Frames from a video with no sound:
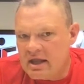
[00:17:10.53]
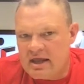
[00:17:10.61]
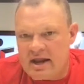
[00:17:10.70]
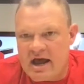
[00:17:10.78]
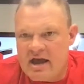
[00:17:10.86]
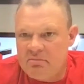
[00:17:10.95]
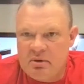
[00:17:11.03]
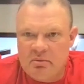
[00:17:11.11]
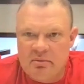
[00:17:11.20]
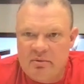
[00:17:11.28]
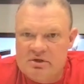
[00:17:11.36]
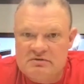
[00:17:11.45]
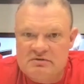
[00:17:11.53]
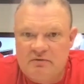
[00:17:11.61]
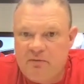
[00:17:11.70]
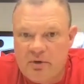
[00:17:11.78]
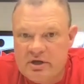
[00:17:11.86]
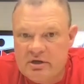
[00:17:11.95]
And I have people been with us for
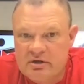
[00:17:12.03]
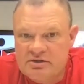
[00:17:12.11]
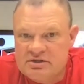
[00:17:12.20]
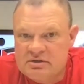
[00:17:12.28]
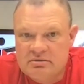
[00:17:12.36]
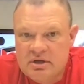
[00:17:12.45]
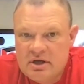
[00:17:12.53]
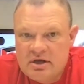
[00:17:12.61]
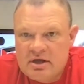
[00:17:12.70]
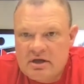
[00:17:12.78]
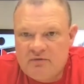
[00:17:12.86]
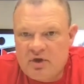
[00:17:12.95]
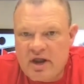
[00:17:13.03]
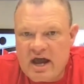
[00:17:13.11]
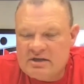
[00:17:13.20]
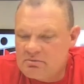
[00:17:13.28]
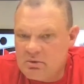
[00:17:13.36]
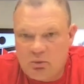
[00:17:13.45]
4 years and
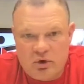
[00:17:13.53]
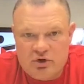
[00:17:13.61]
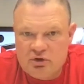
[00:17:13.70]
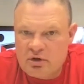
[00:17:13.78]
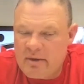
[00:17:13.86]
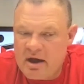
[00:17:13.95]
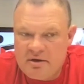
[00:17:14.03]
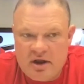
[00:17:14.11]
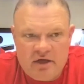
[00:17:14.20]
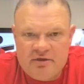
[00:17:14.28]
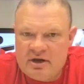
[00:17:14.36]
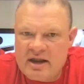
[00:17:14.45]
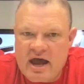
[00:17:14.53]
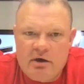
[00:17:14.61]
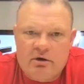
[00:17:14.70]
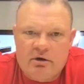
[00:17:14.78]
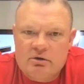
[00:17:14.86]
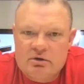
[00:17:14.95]
that weren't doing about nothing and now
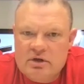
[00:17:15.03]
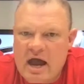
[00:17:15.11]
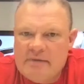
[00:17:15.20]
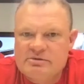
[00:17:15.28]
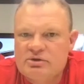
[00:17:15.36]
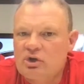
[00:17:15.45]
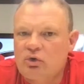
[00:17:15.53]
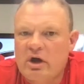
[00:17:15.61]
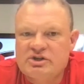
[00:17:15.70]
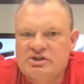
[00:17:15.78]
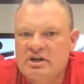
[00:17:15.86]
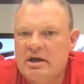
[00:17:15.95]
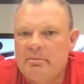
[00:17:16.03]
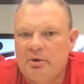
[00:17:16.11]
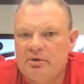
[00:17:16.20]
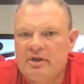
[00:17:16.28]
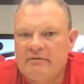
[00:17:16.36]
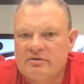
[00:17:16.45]
are absolutely crushing it on
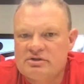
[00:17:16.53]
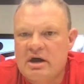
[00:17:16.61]
both levels.